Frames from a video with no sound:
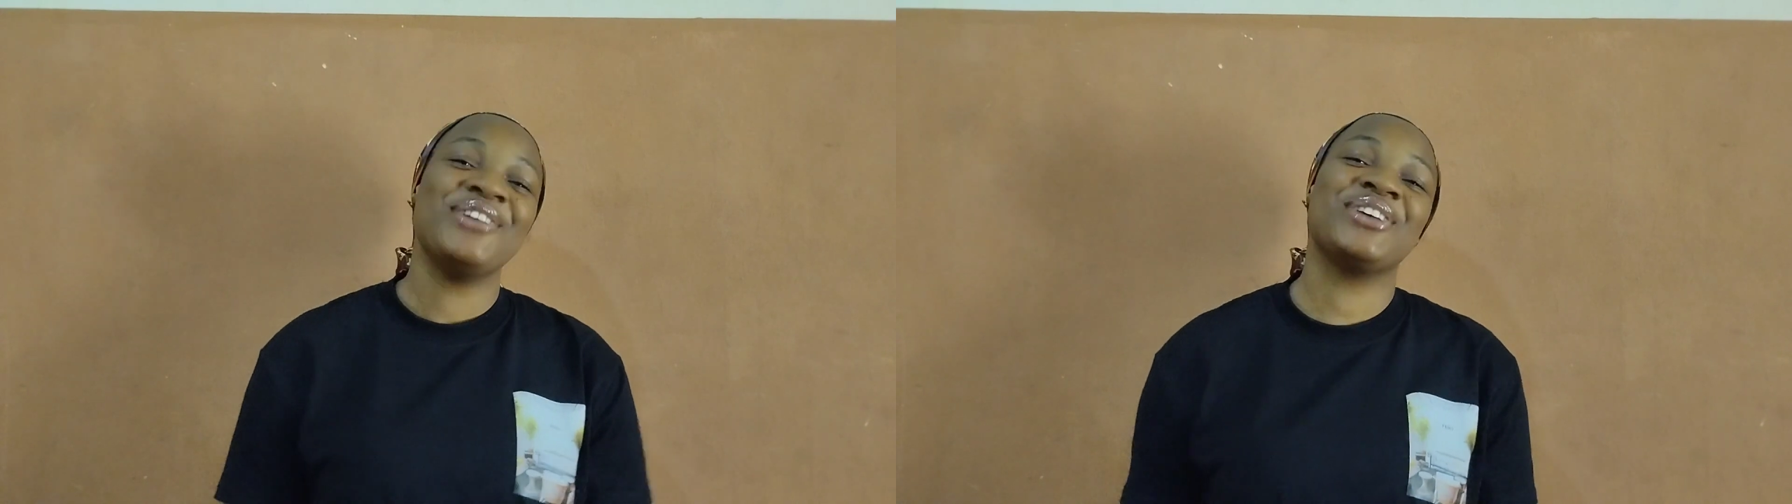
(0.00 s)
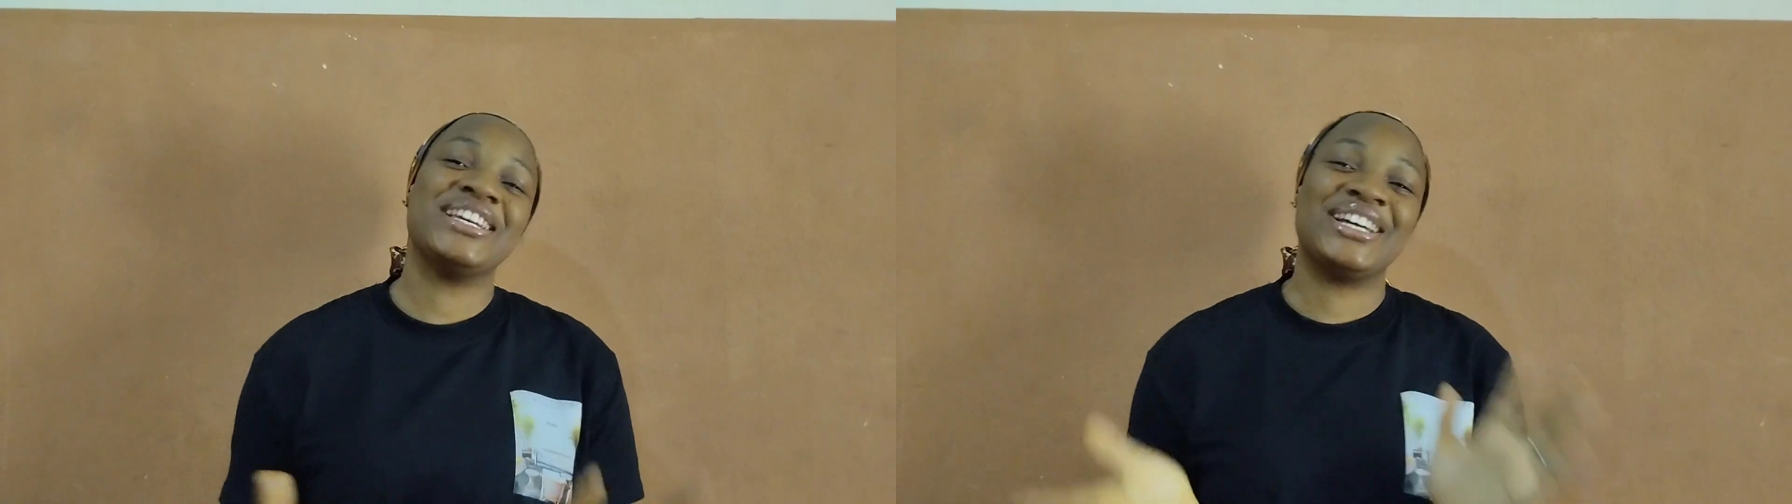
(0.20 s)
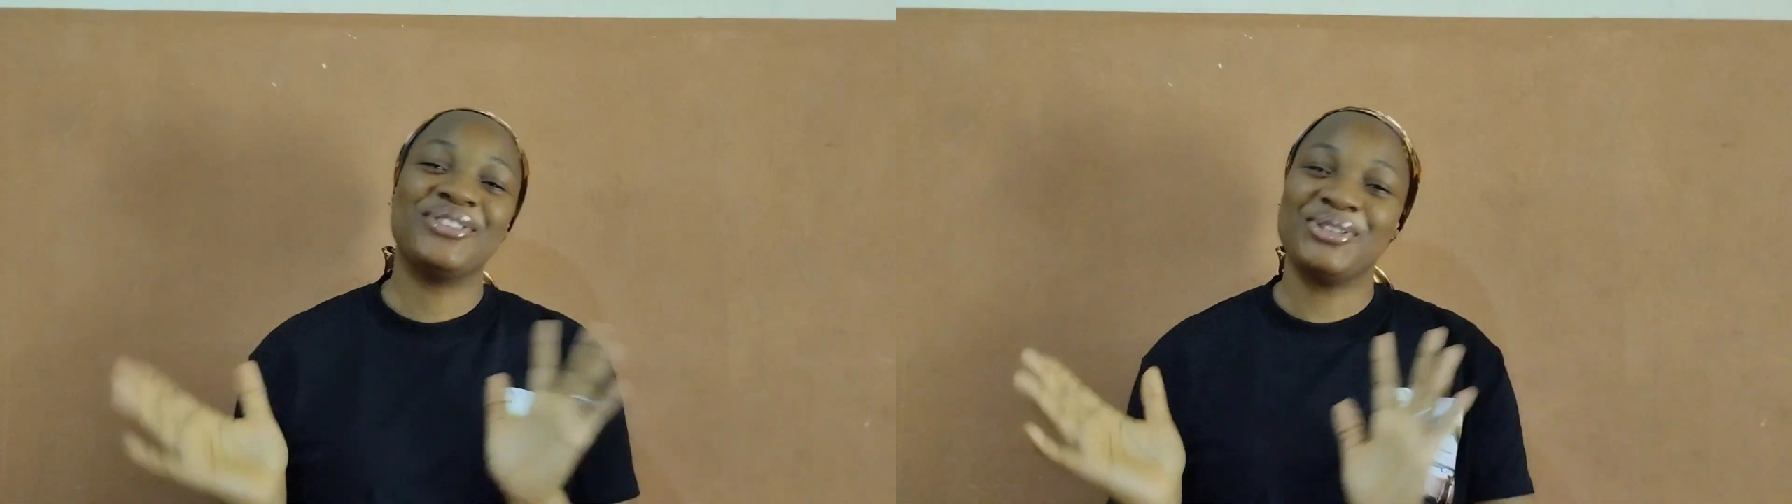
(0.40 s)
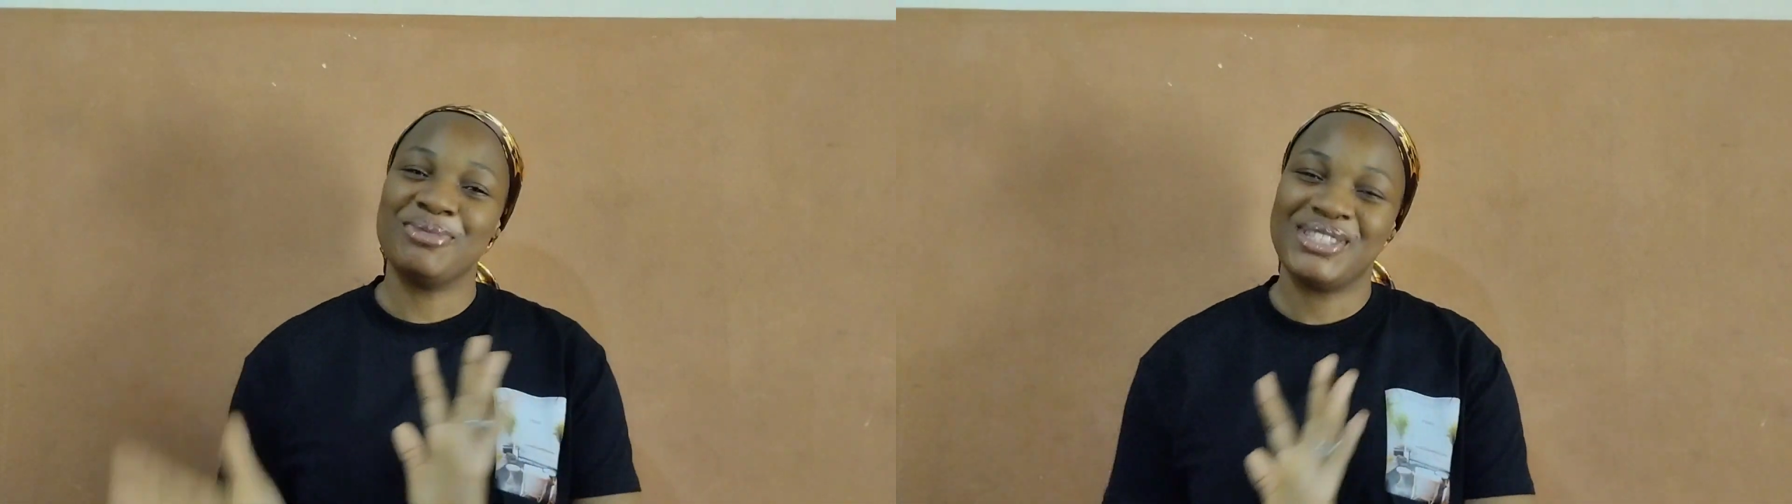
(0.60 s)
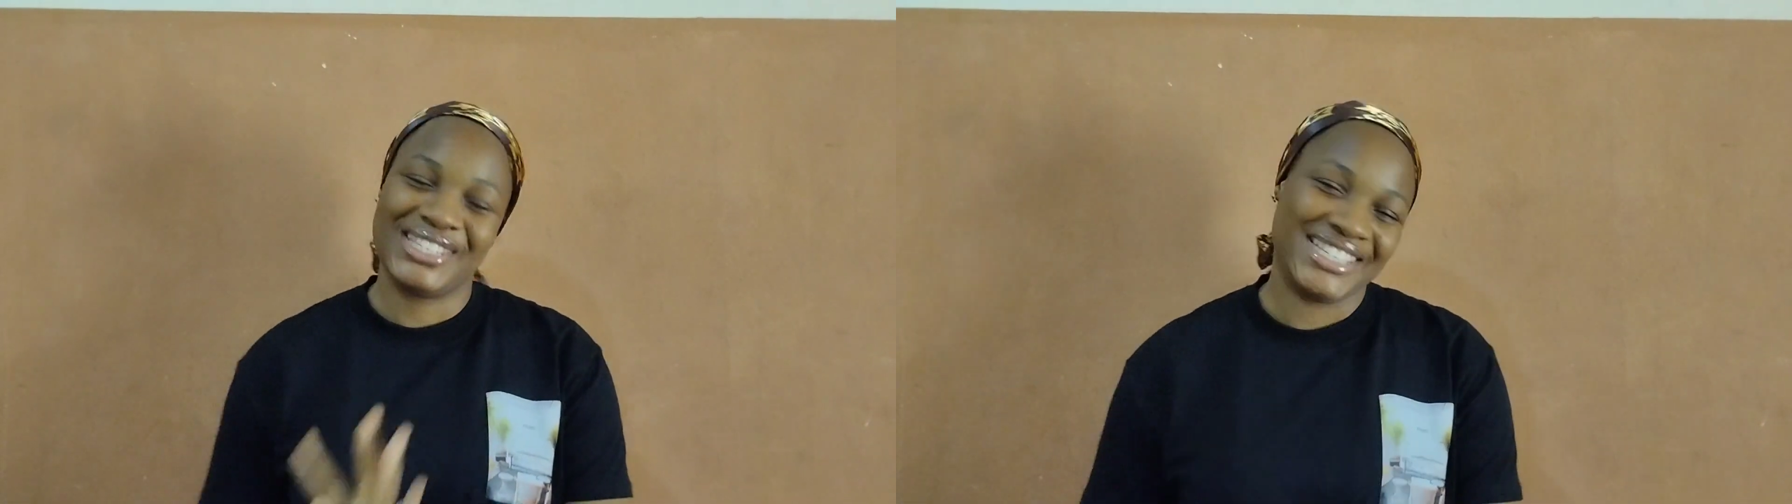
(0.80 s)
You guys are going to
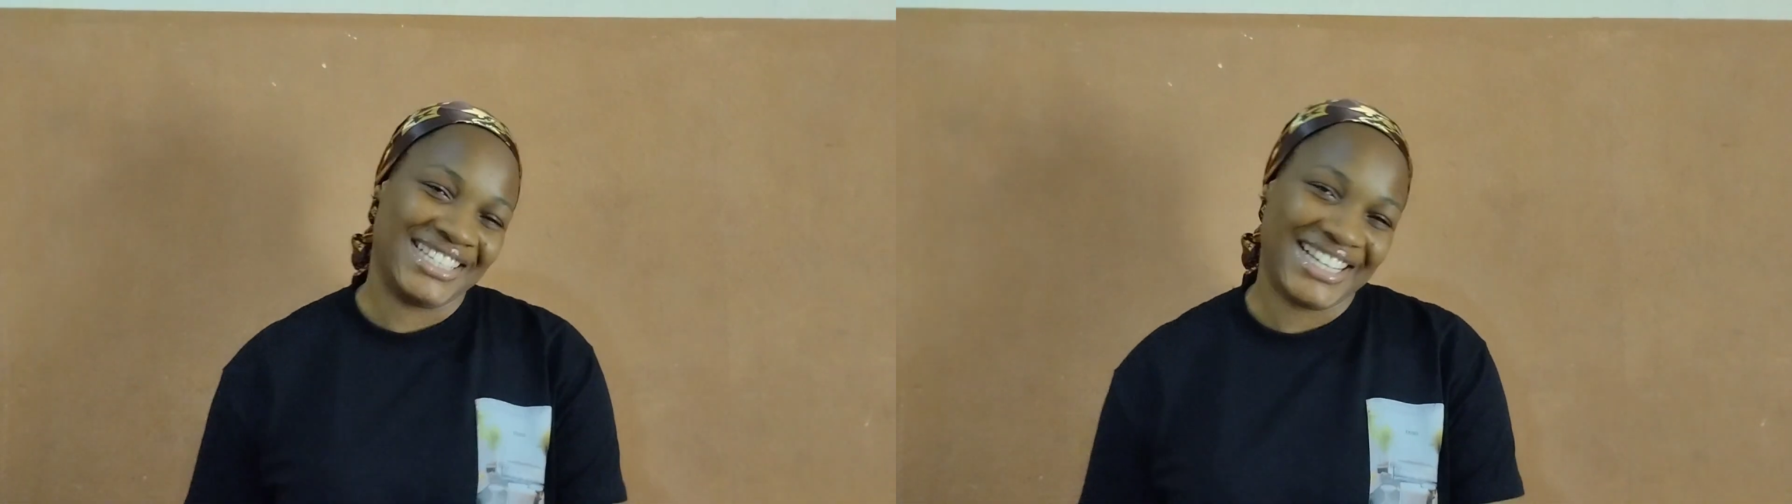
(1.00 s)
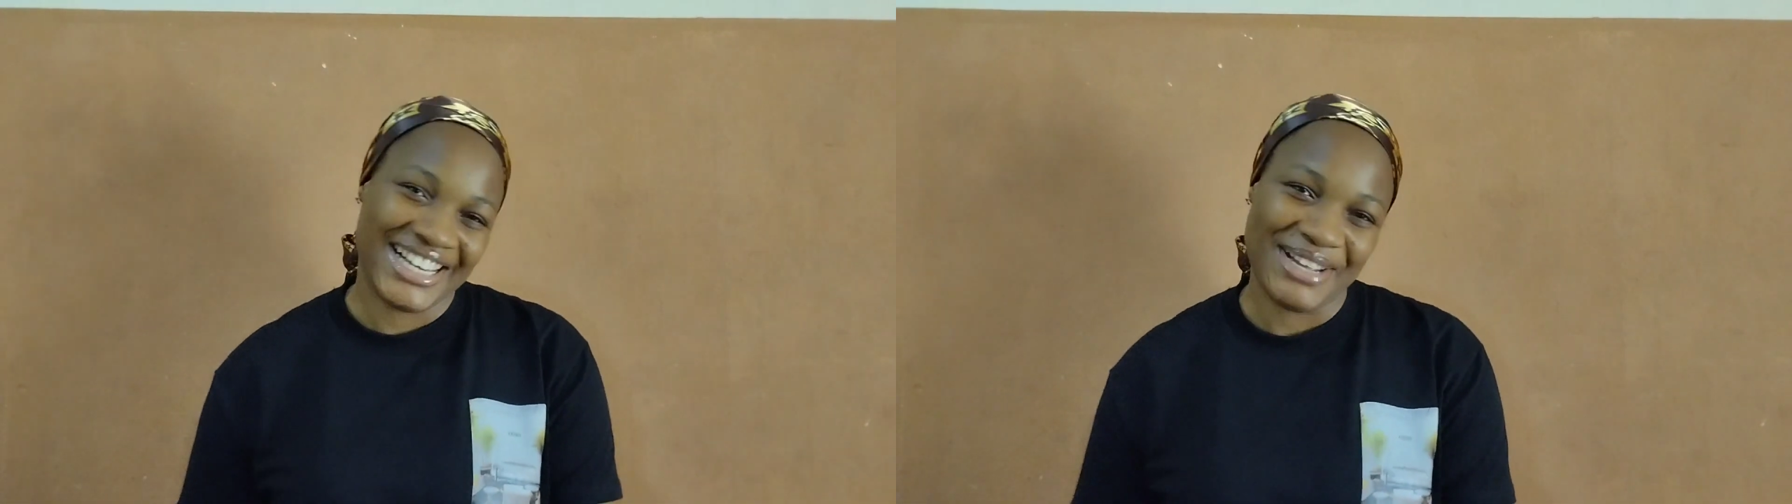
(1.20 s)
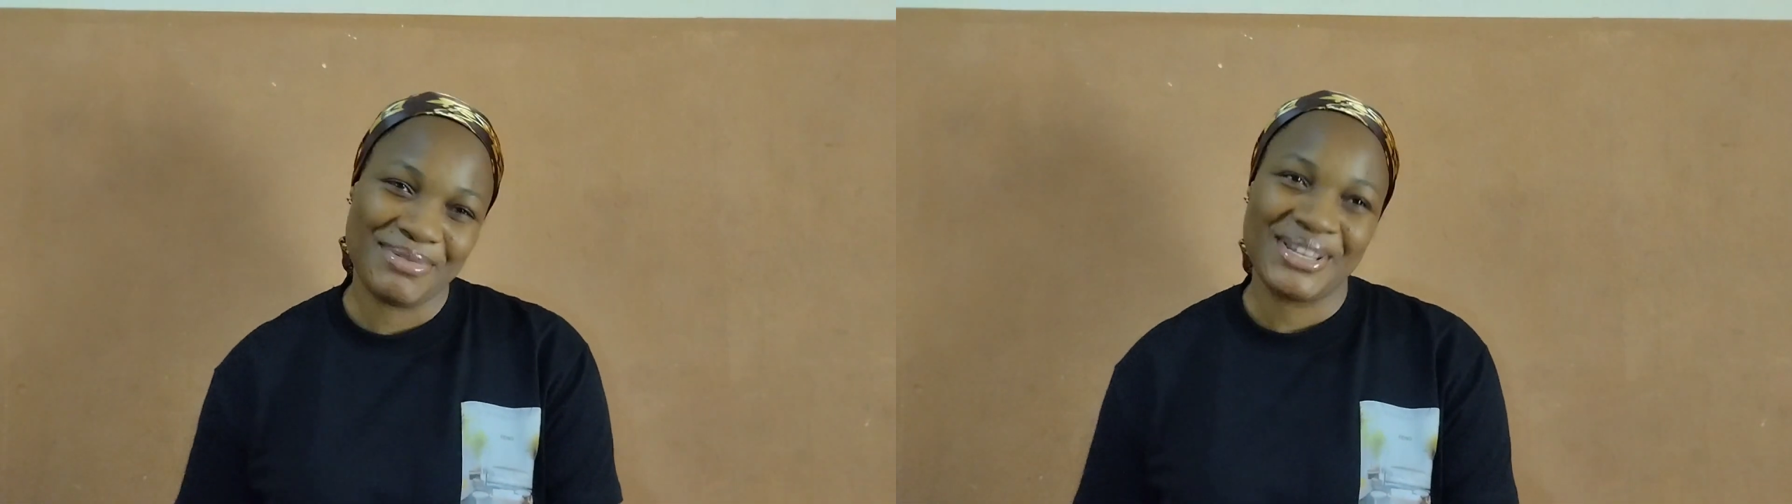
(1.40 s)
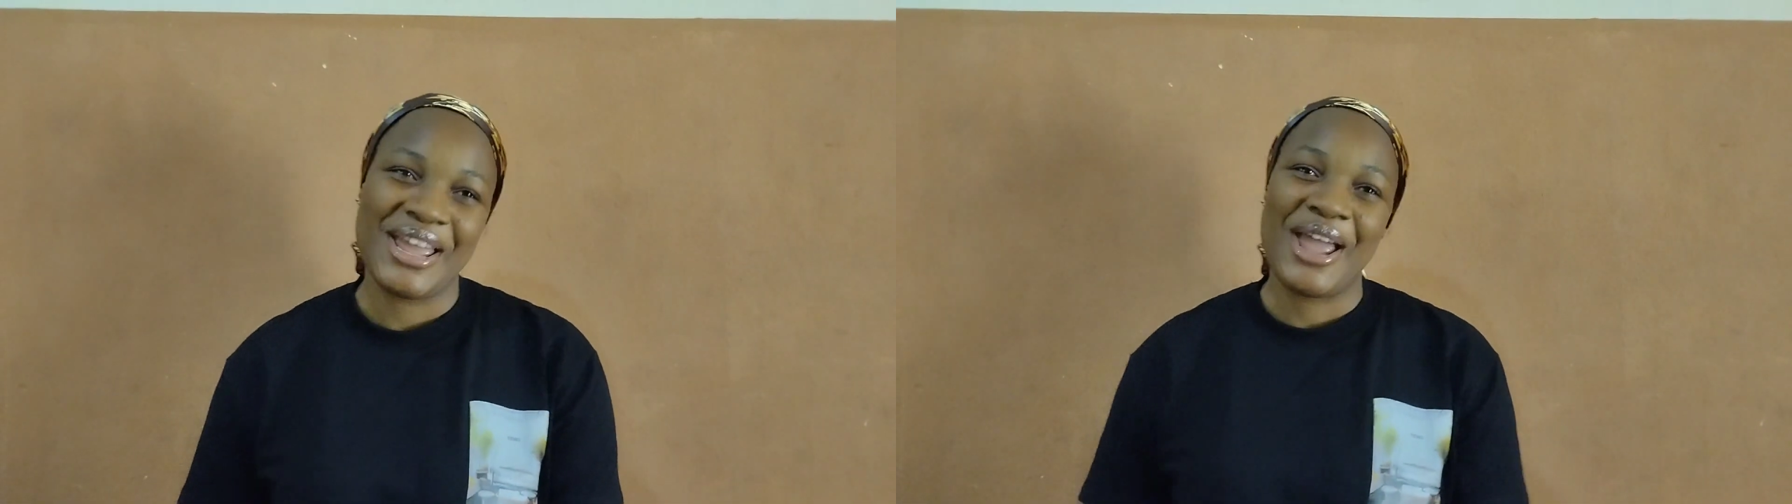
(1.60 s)
be seeing the clips.